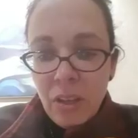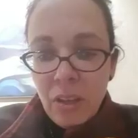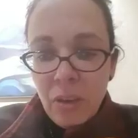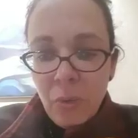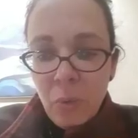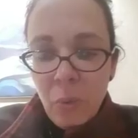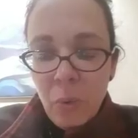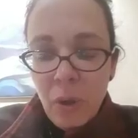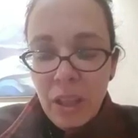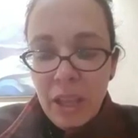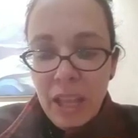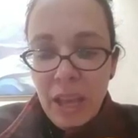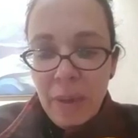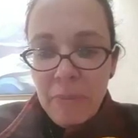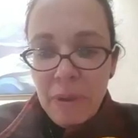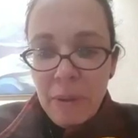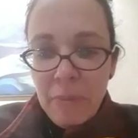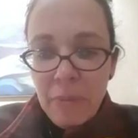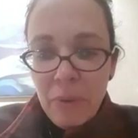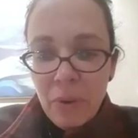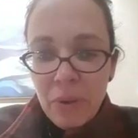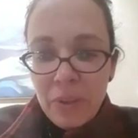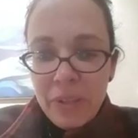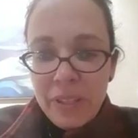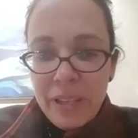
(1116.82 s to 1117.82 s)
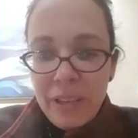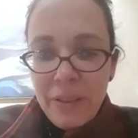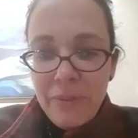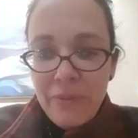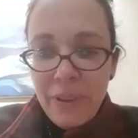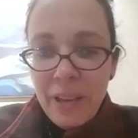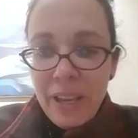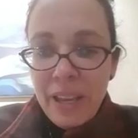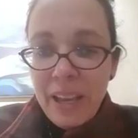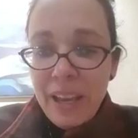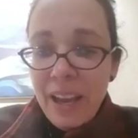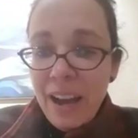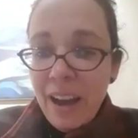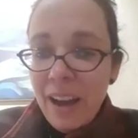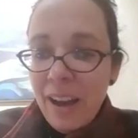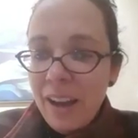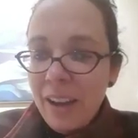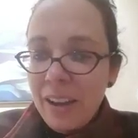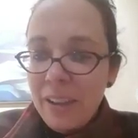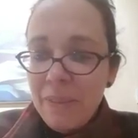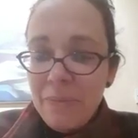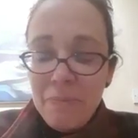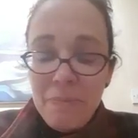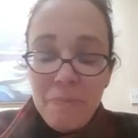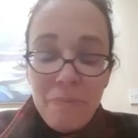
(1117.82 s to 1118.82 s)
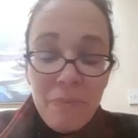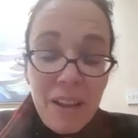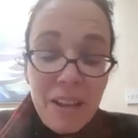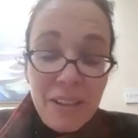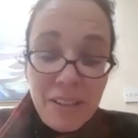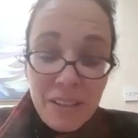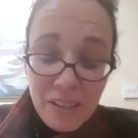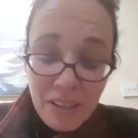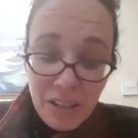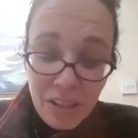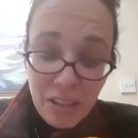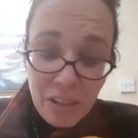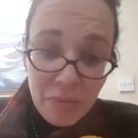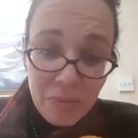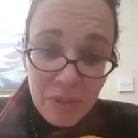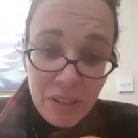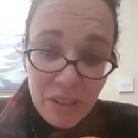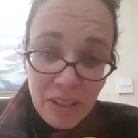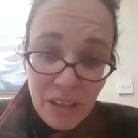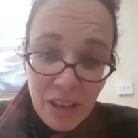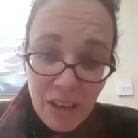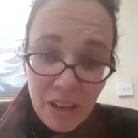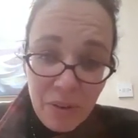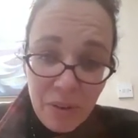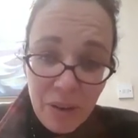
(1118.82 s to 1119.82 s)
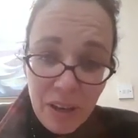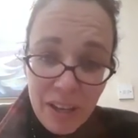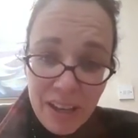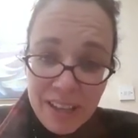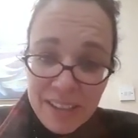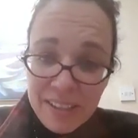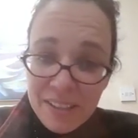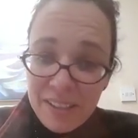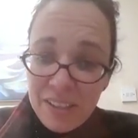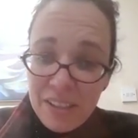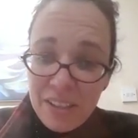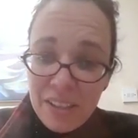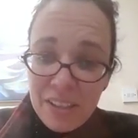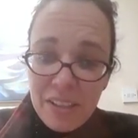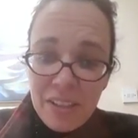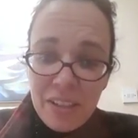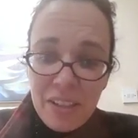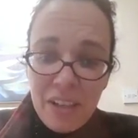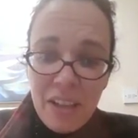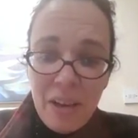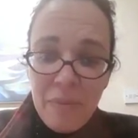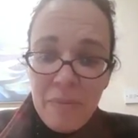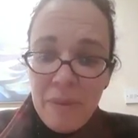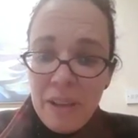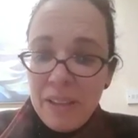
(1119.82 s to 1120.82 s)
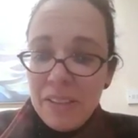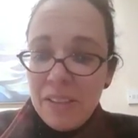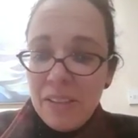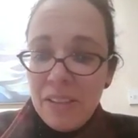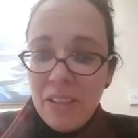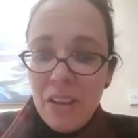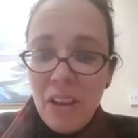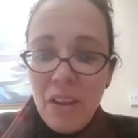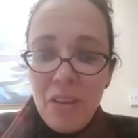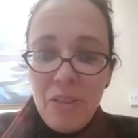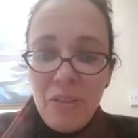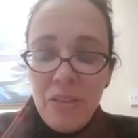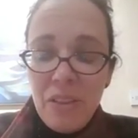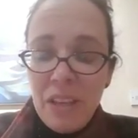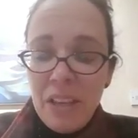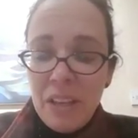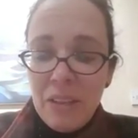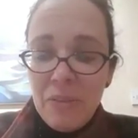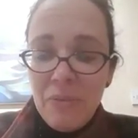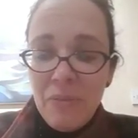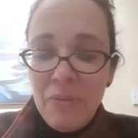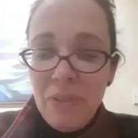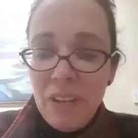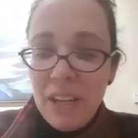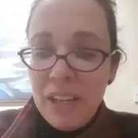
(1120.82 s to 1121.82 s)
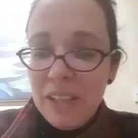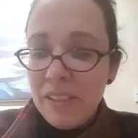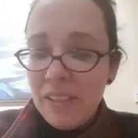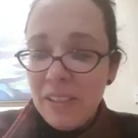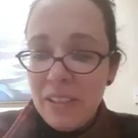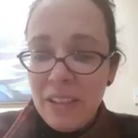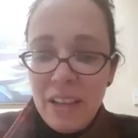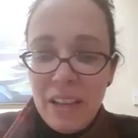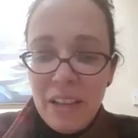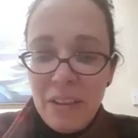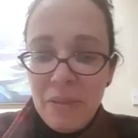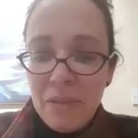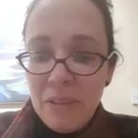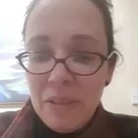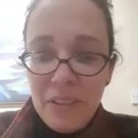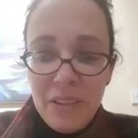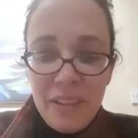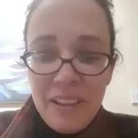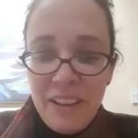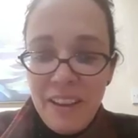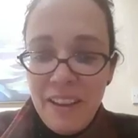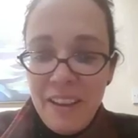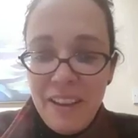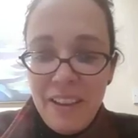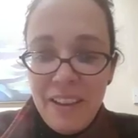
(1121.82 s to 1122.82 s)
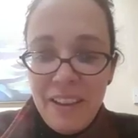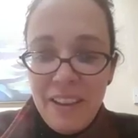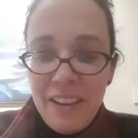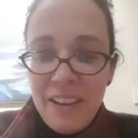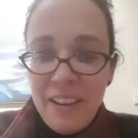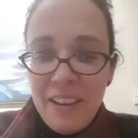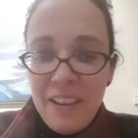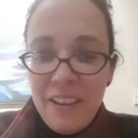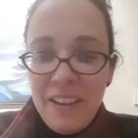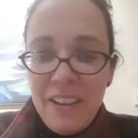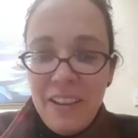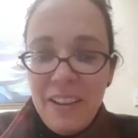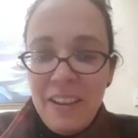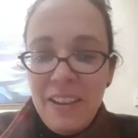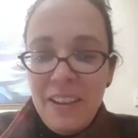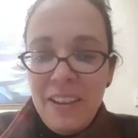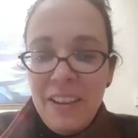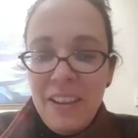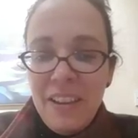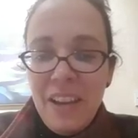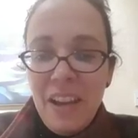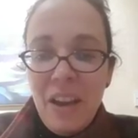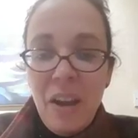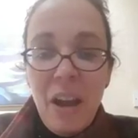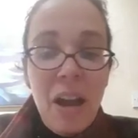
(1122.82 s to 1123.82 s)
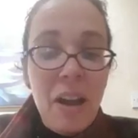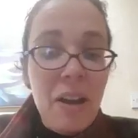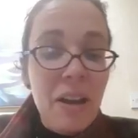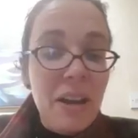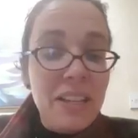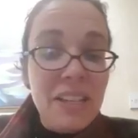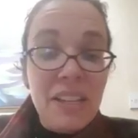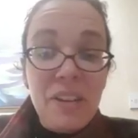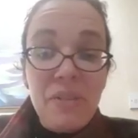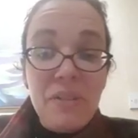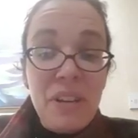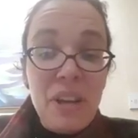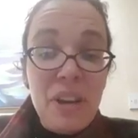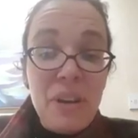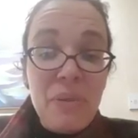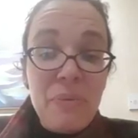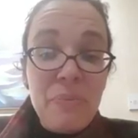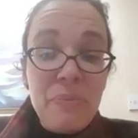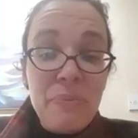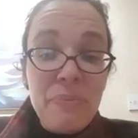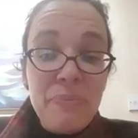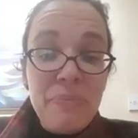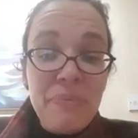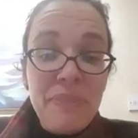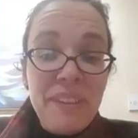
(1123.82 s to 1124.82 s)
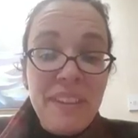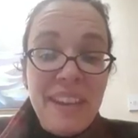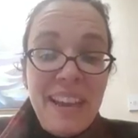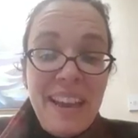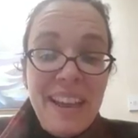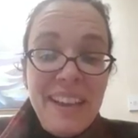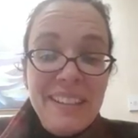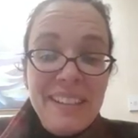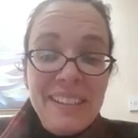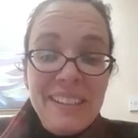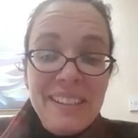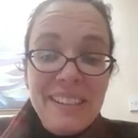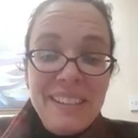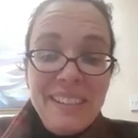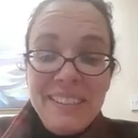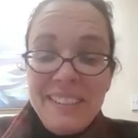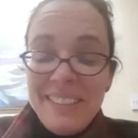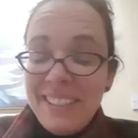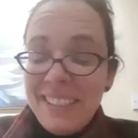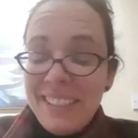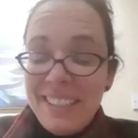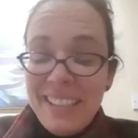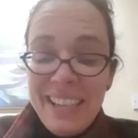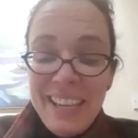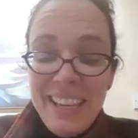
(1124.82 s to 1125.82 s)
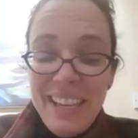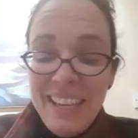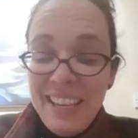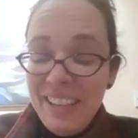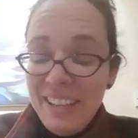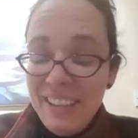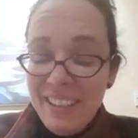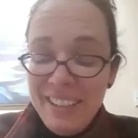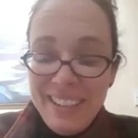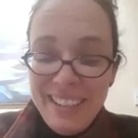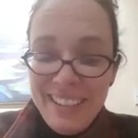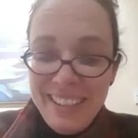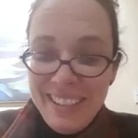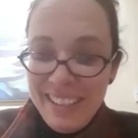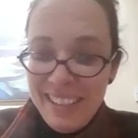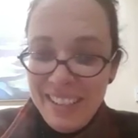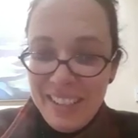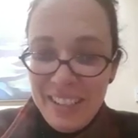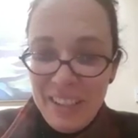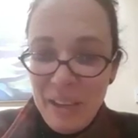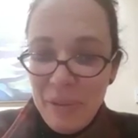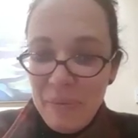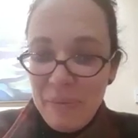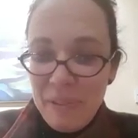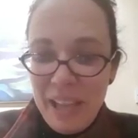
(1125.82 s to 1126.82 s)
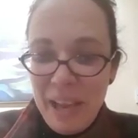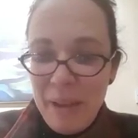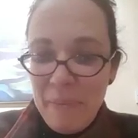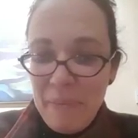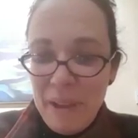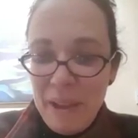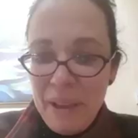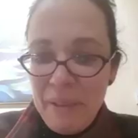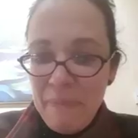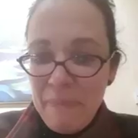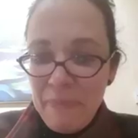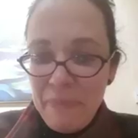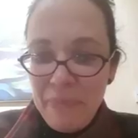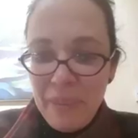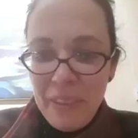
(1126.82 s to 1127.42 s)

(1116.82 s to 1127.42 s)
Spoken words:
Will there be more TV? I assume so. It's just coming so thick and fast now. I don't know yet, but it just comes at me.